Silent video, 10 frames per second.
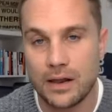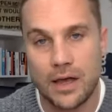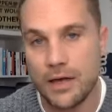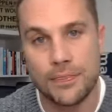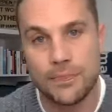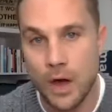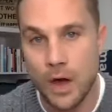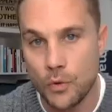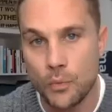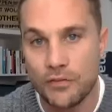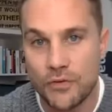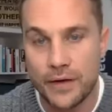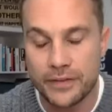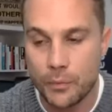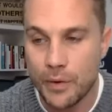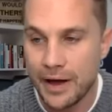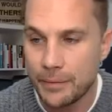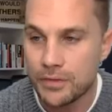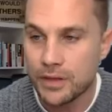Like, no, we're finding a way.